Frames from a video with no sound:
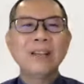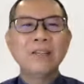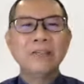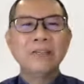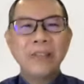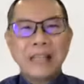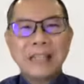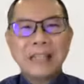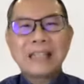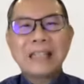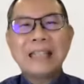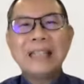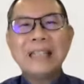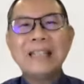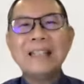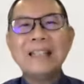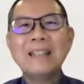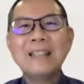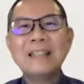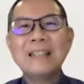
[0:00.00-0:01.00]

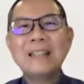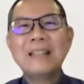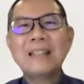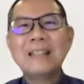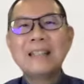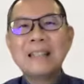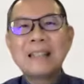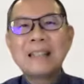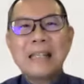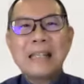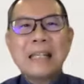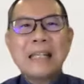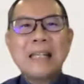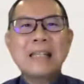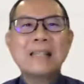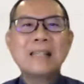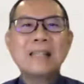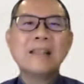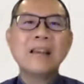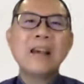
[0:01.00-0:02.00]
Firstly,
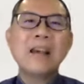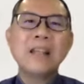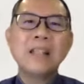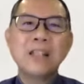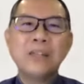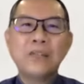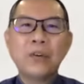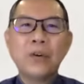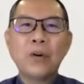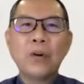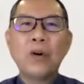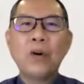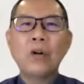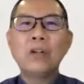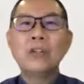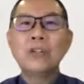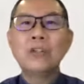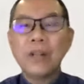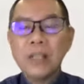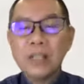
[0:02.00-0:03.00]
T stands
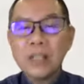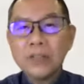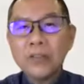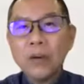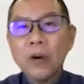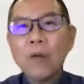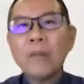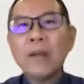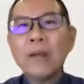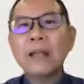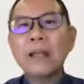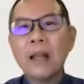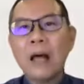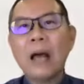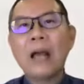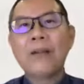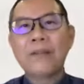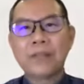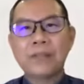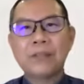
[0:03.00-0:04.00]
for transforming
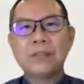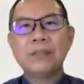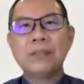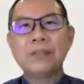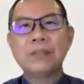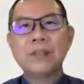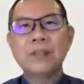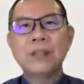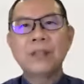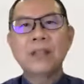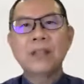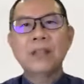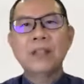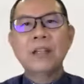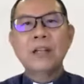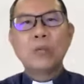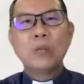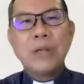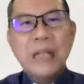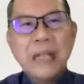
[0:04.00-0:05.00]
lives.
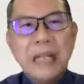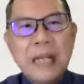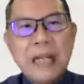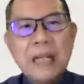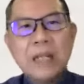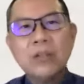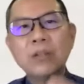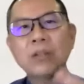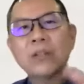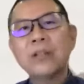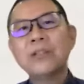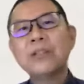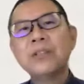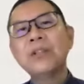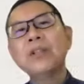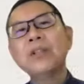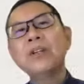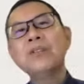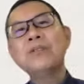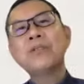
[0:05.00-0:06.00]
We need to
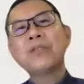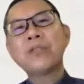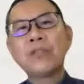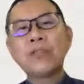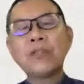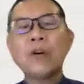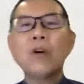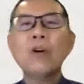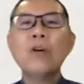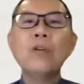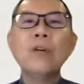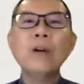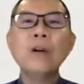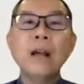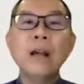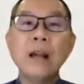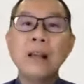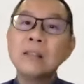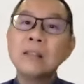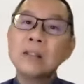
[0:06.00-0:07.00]
continue to grow
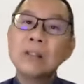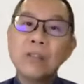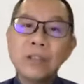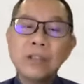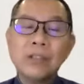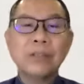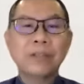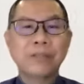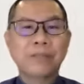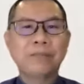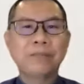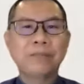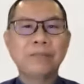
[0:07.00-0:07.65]
as a Christian.